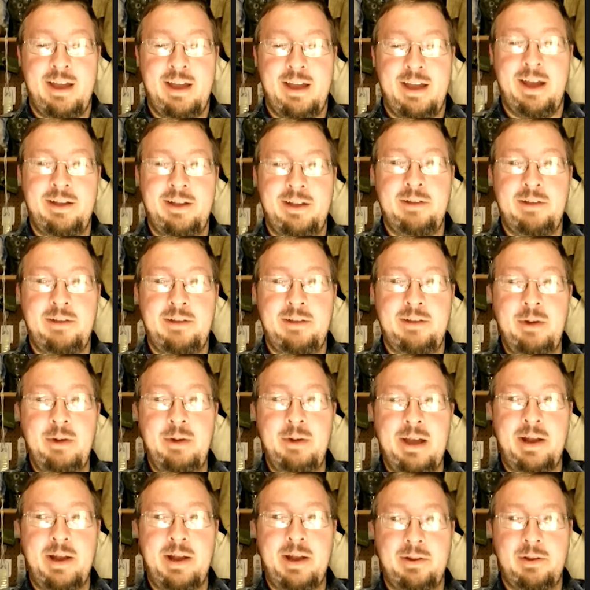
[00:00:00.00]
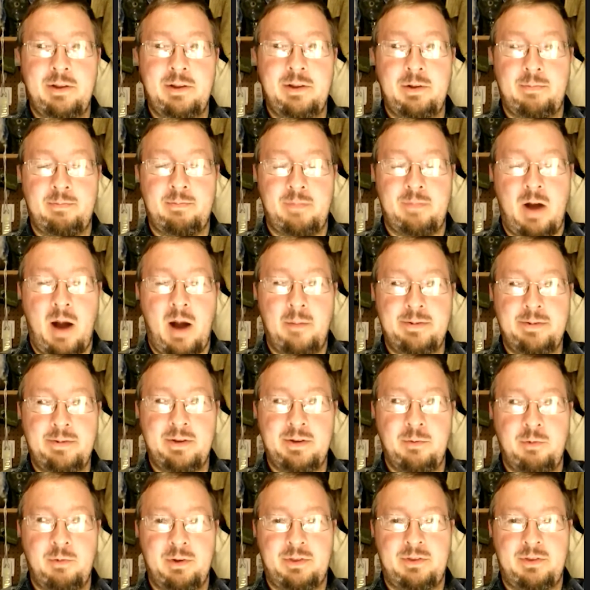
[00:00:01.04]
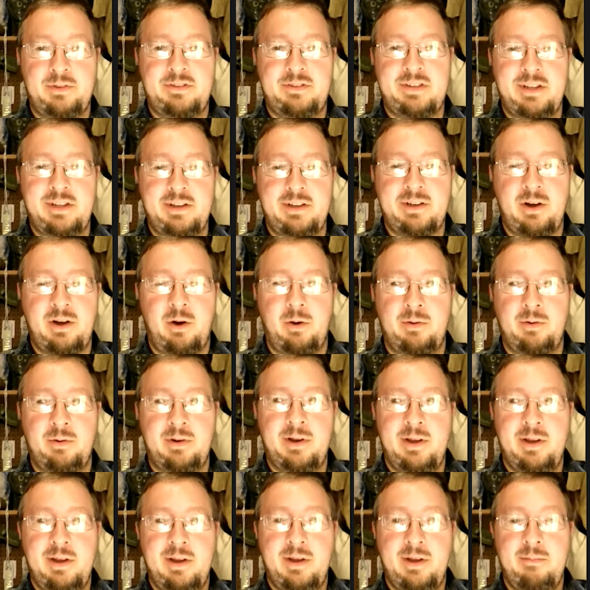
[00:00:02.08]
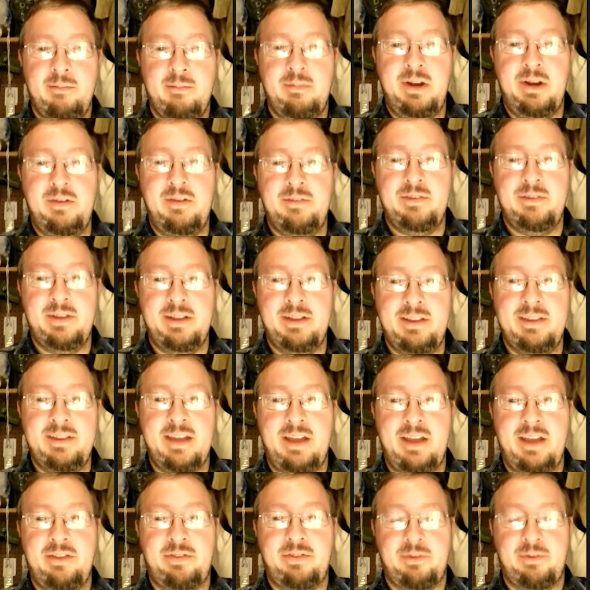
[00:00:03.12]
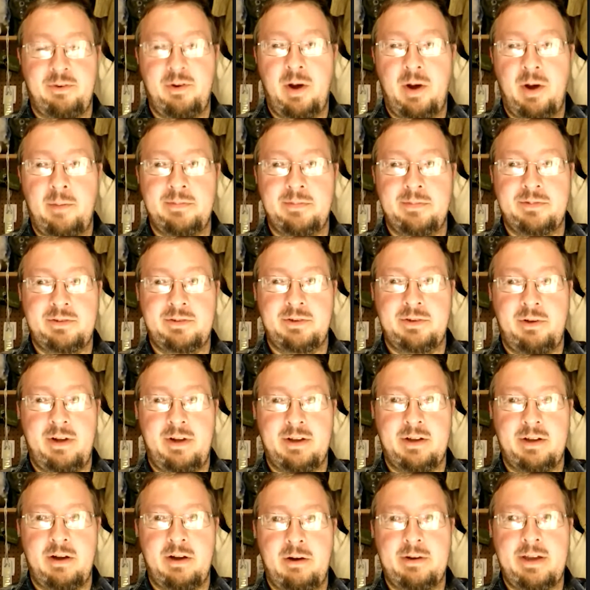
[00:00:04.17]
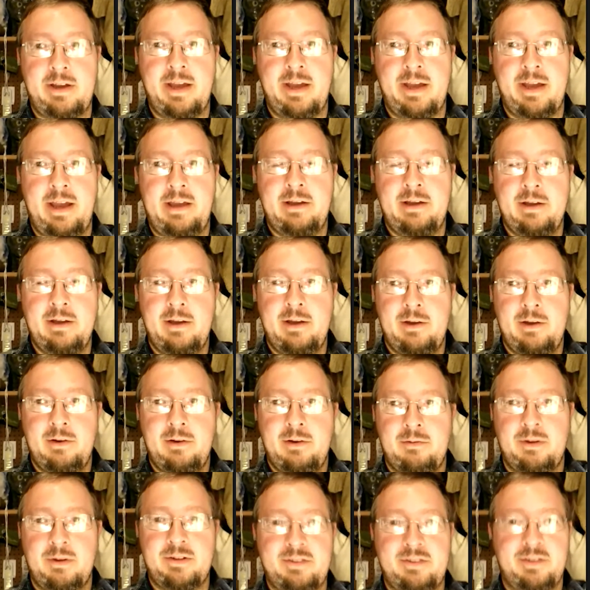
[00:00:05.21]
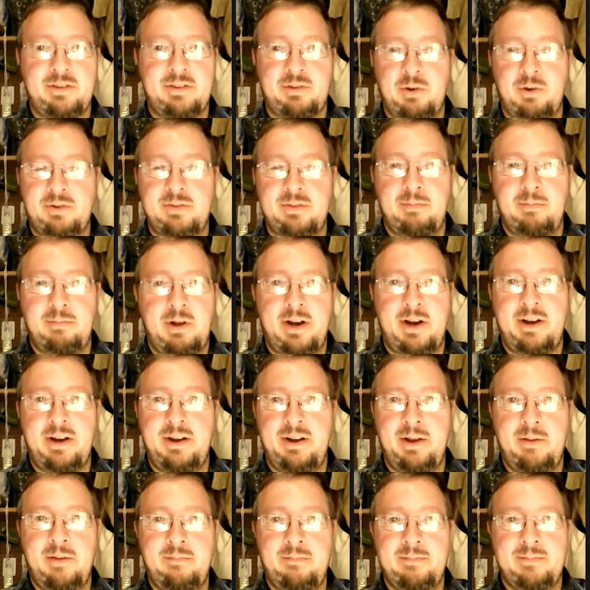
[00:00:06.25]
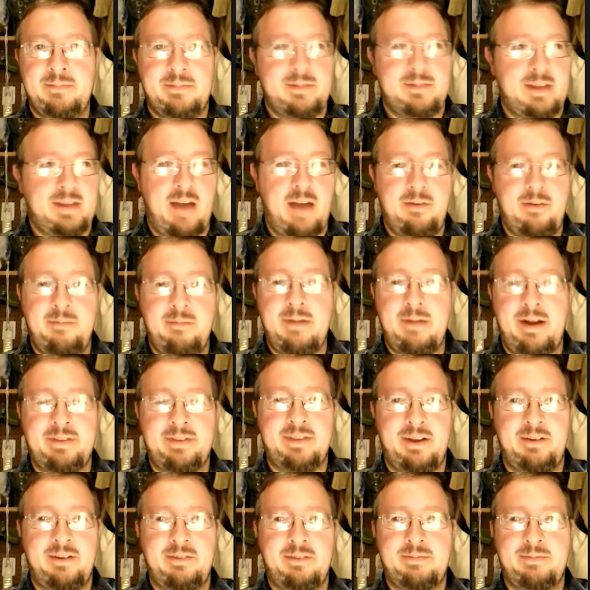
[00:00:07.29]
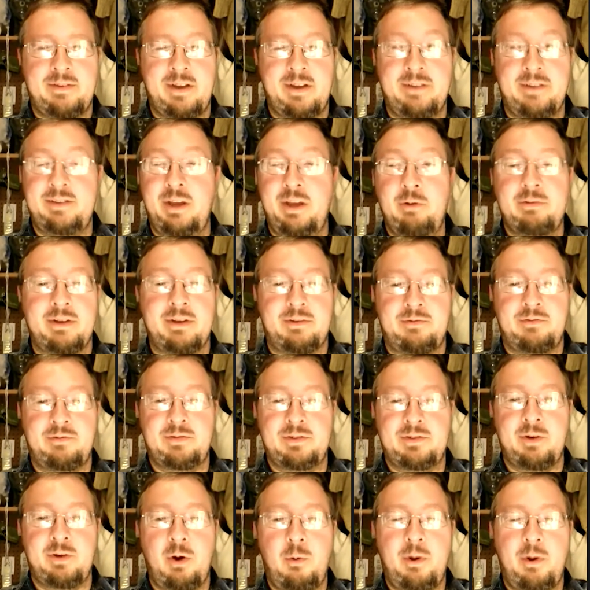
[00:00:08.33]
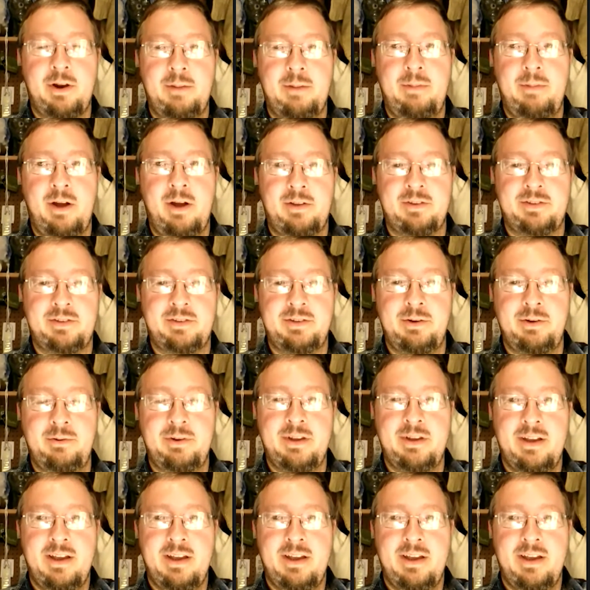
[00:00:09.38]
and luckily we had another option with silicone, but even they threw up. So like, okay, let's just throw some blood in him, have him out there, because he was like so wanted to be on the shoot.